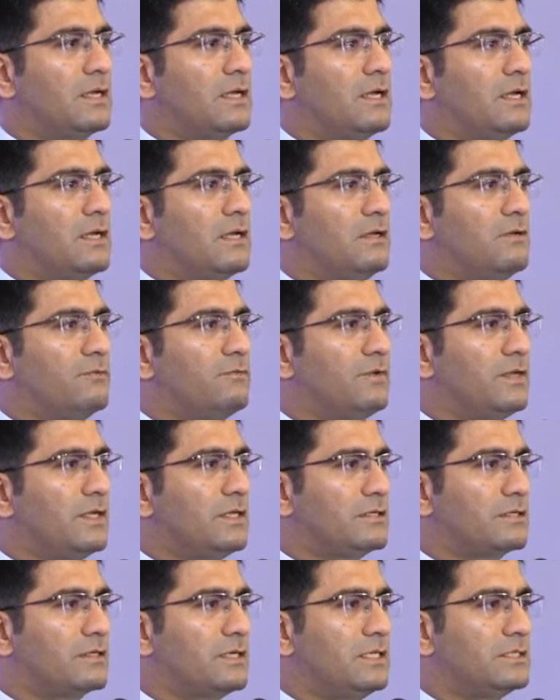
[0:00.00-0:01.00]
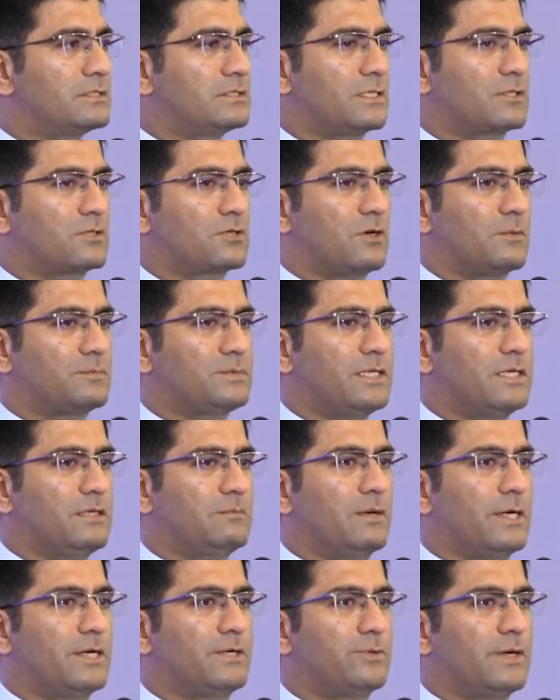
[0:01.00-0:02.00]
If we increase the crop yield
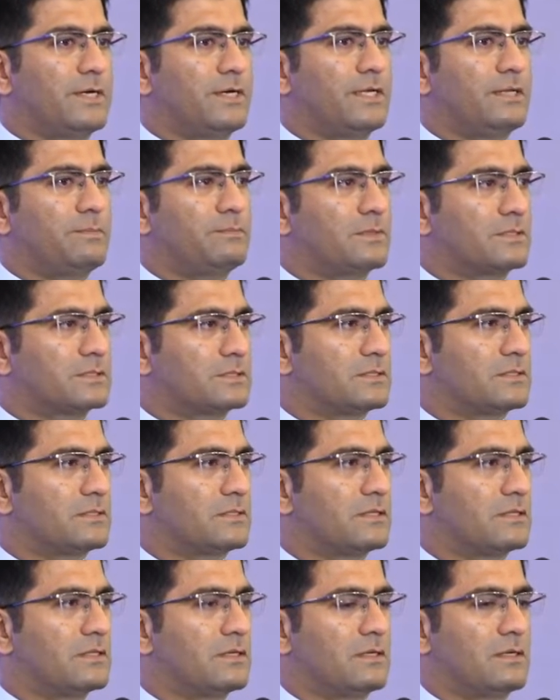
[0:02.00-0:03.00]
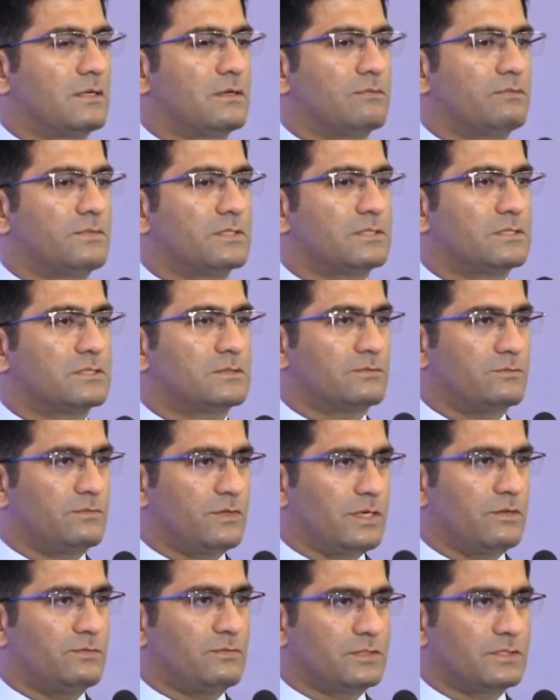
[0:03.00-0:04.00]
by 20%, which is
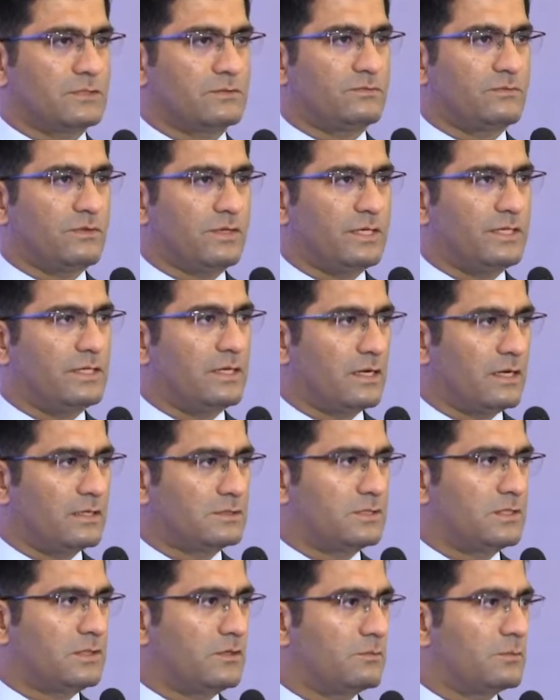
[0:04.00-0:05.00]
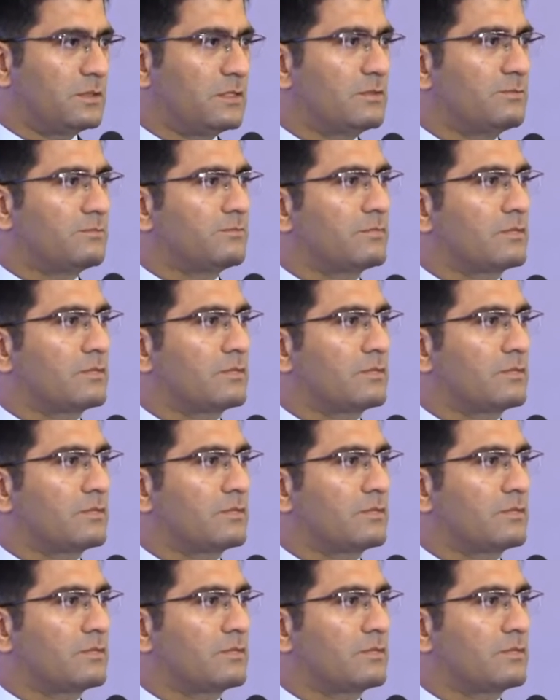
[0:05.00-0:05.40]
very achievable,